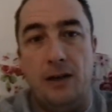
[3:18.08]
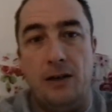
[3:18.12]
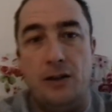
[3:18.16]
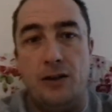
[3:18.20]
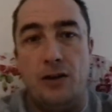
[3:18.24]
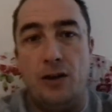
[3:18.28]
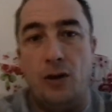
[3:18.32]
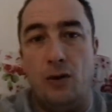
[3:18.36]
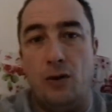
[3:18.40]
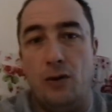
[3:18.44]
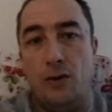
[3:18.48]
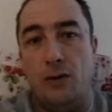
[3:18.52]

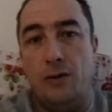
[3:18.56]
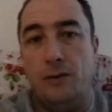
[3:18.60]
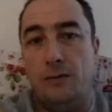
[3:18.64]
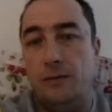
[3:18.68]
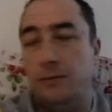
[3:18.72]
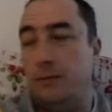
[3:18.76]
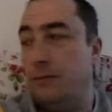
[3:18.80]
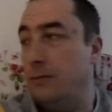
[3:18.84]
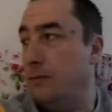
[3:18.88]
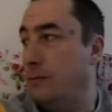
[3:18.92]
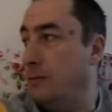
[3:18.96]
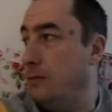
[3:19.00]
So,
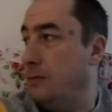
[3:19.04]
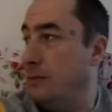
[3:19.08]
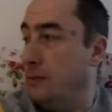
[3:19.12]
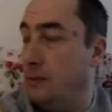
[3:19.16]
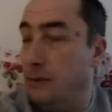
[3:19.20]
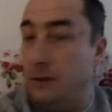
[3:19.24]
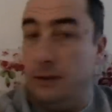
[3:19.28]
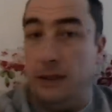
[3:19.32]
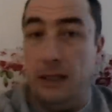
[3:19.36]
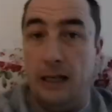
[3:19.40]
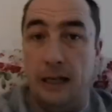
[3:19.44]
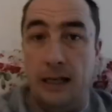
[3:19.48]

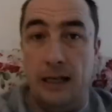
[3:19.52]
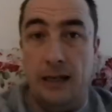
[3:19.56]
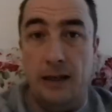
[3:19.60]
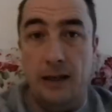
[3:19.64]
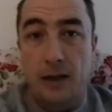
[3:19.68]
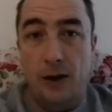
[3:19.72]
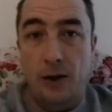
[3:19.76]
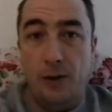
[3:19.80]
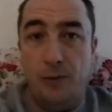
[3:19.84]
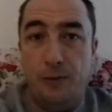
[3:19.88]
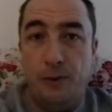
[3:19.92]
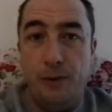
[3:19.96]
yeah, I
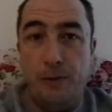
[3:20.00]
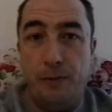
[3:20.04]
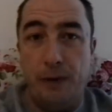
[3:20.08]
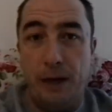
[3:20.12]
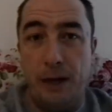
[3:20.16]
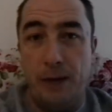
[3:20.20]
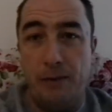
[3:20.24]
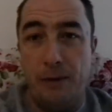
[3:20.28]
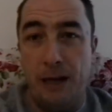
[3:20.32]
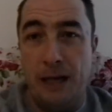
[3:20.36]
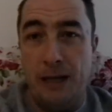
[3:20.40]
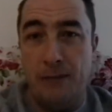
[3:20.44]
hope the
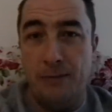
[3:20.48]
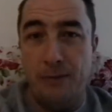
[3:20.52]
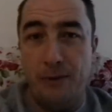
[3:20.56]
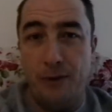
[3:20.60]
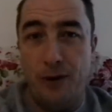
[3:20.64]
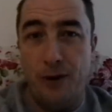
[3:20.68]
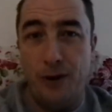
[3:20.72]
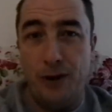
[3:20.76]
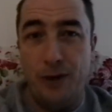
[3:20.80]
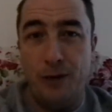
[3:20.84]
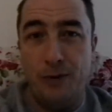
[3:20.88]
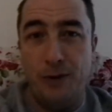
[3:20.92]
big man
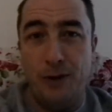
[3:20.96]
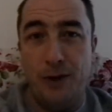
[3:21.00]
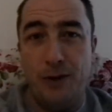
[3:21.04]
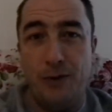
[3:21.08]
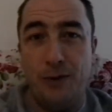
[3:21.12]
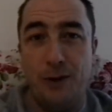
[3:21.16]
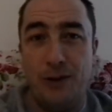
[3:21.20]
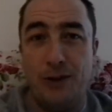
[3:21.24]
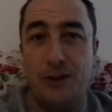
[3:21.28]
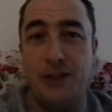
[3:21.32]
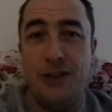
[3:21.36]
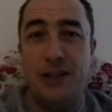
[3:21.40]
brought you what
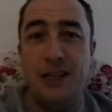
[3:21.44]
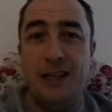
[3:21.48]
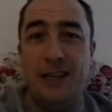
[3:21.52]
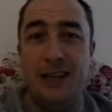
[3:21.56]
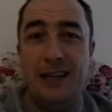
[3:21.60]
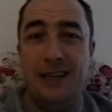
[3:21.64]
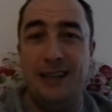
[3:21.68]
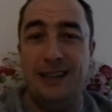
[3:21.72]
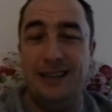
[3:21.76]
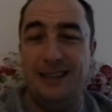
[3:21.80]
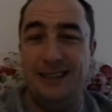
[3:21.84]
you wanted.